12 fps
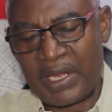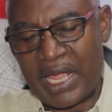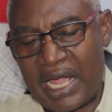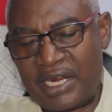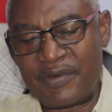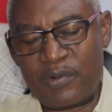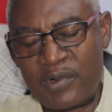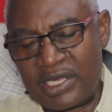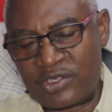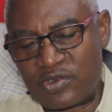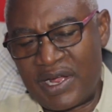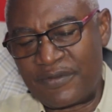And if I
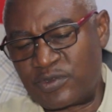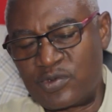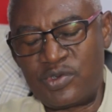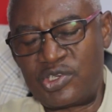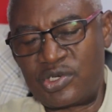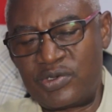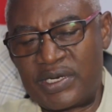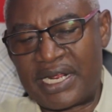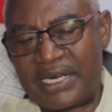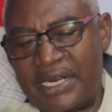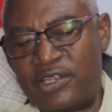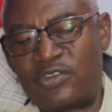wanted to have two children,
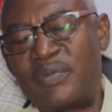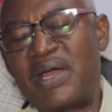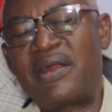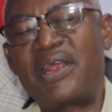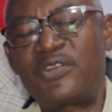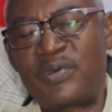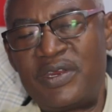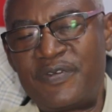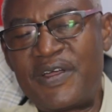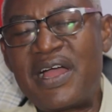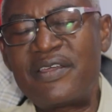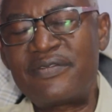I needed to marry at
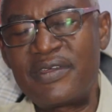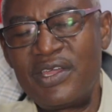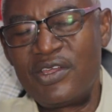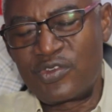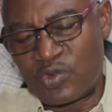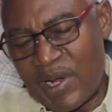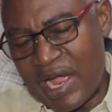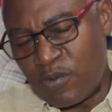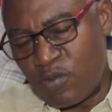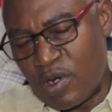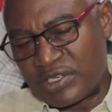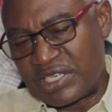25. So I
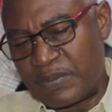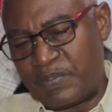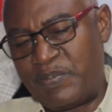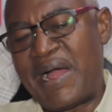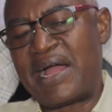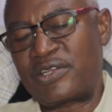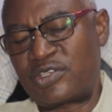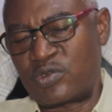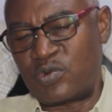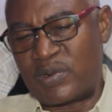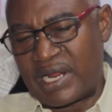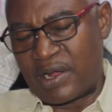worked it back
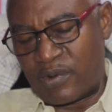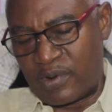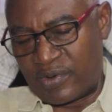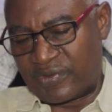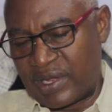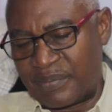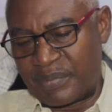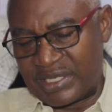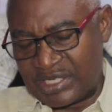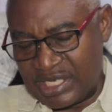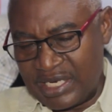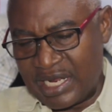to when I was a
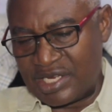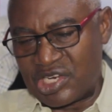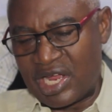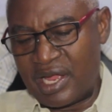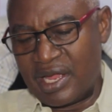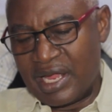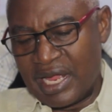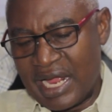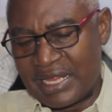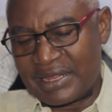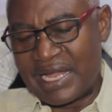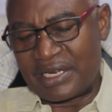teenager,
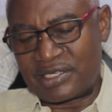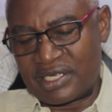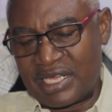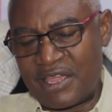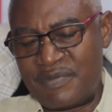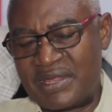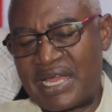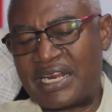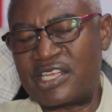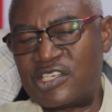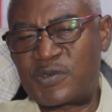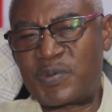and that gave me
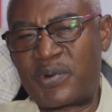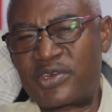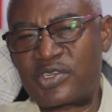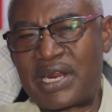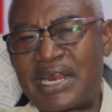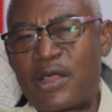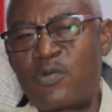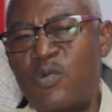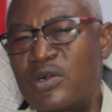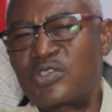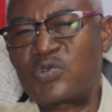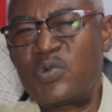that inspiration, and I
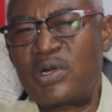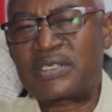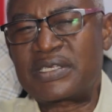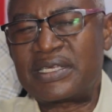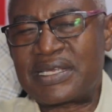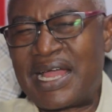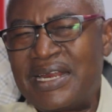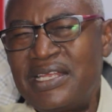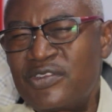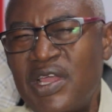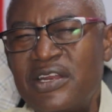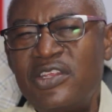worked towards it, and
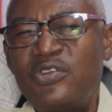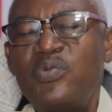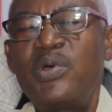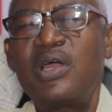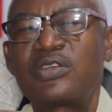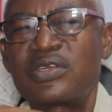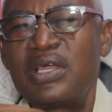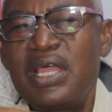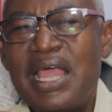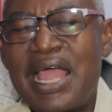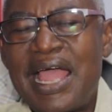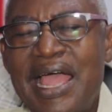it worked.
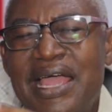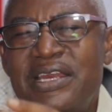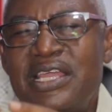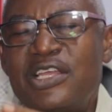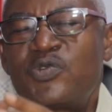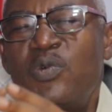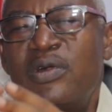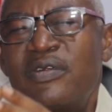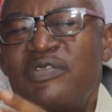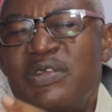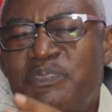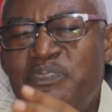And it's one
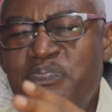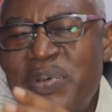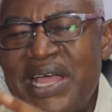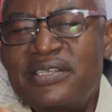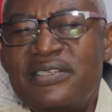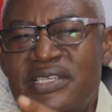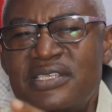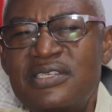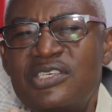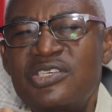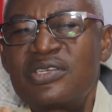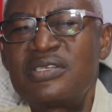of the best
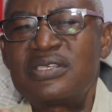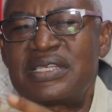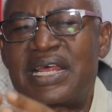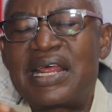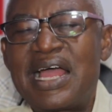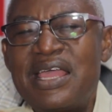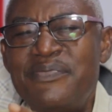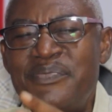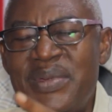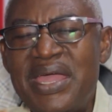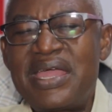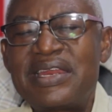decisions that I
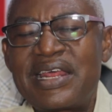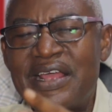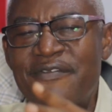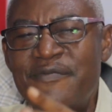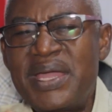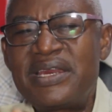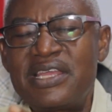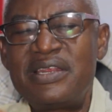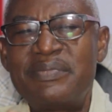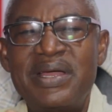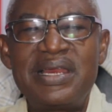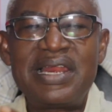made, that I've made
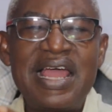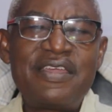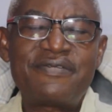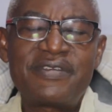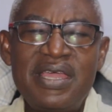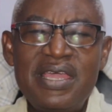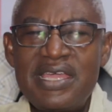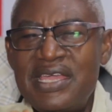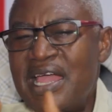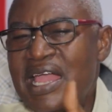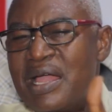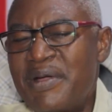in my life.
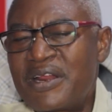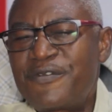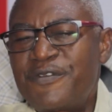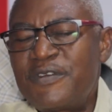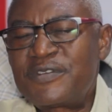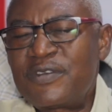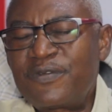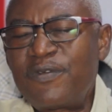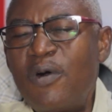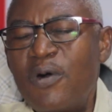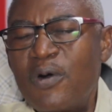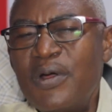Here I am at
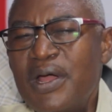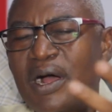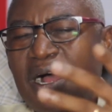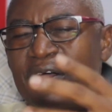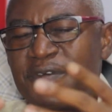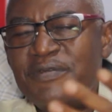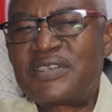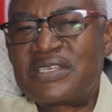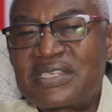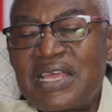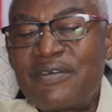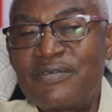
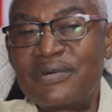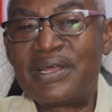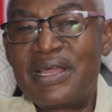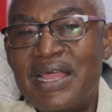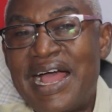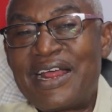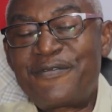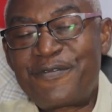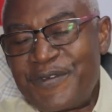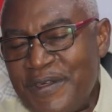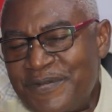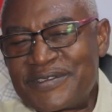57. At
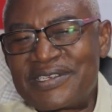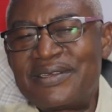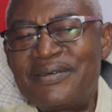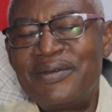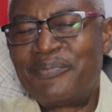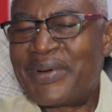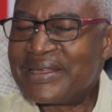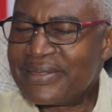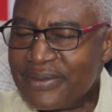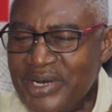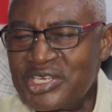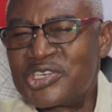50, my
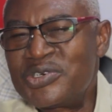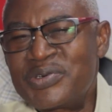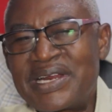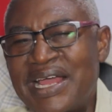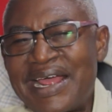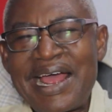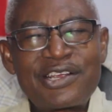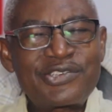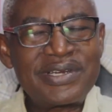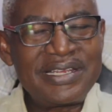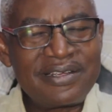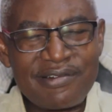three children had
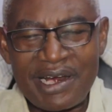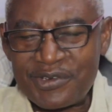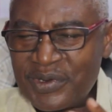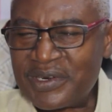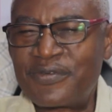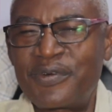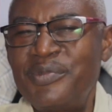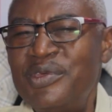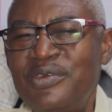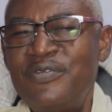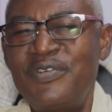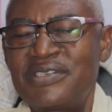actually graduated from
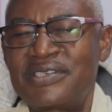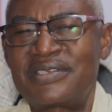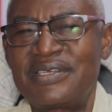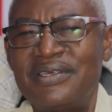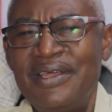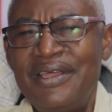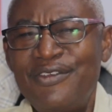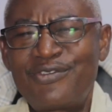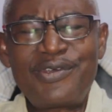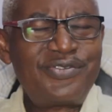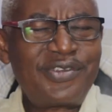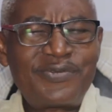university.
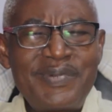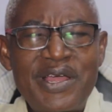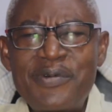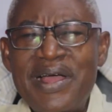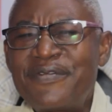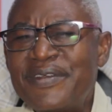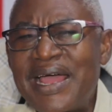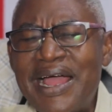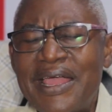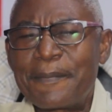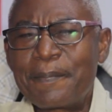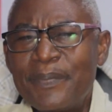So it's just my wife and
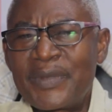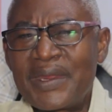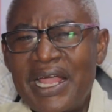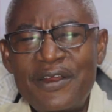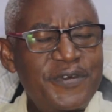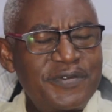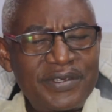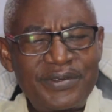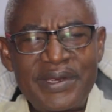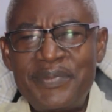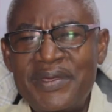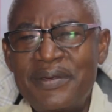I. At
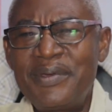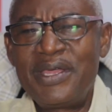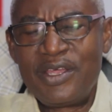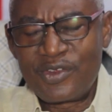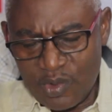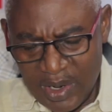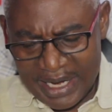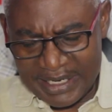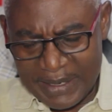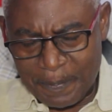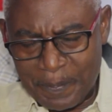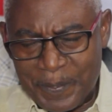53, I became, so
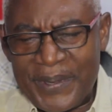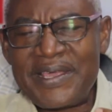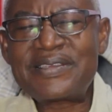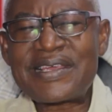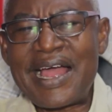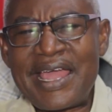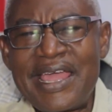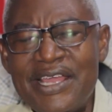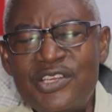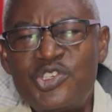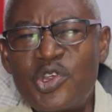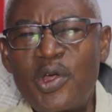the peace I
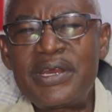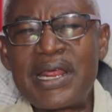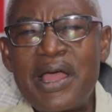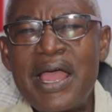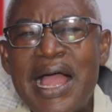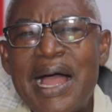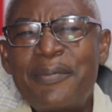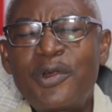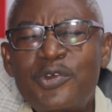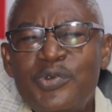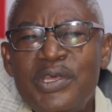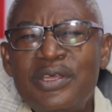enjoy now, I'm
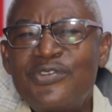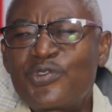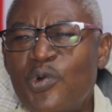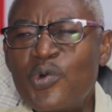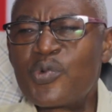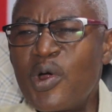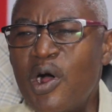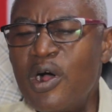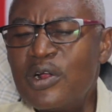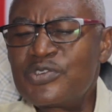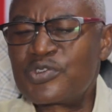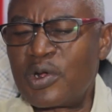not doing school
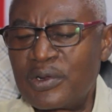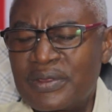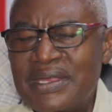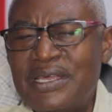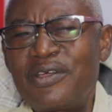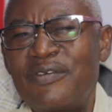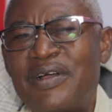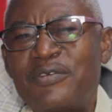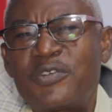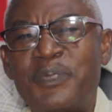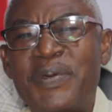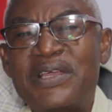runs or thinking
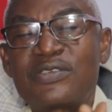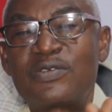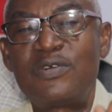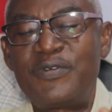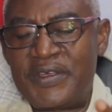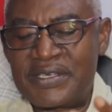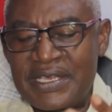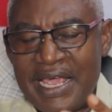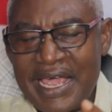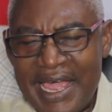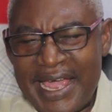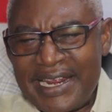about to pay school fees.
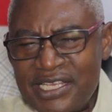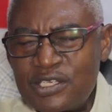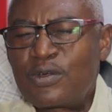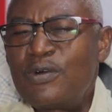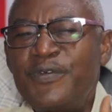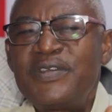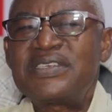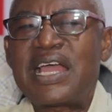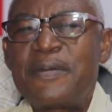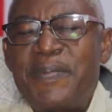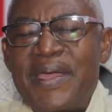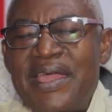Any school fees
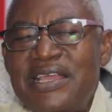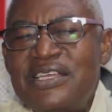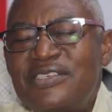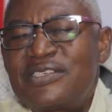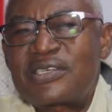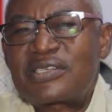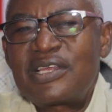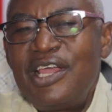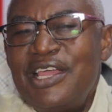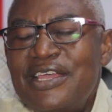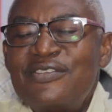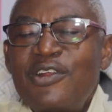I pay is just,
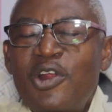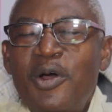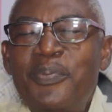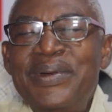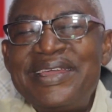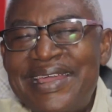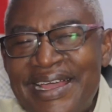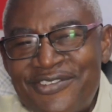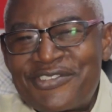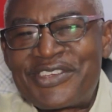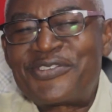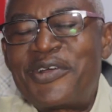it's not
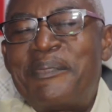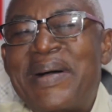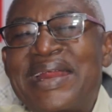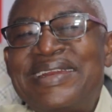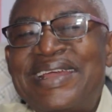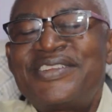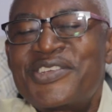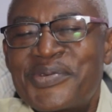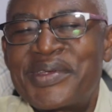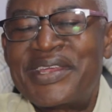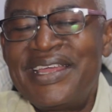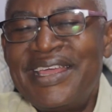obligatory, it's not
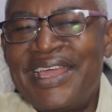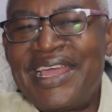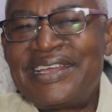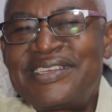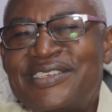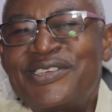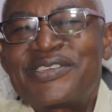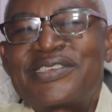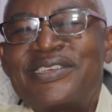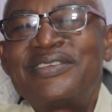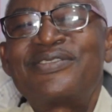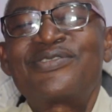mandatory. It is
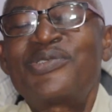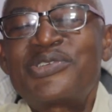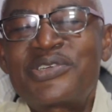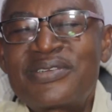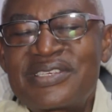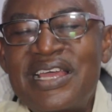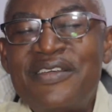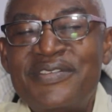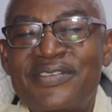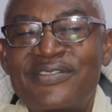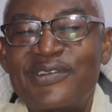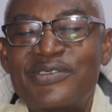just a social
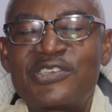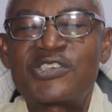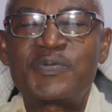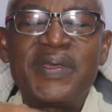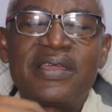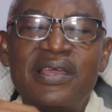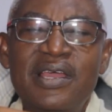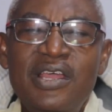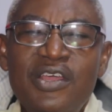service, so to speak.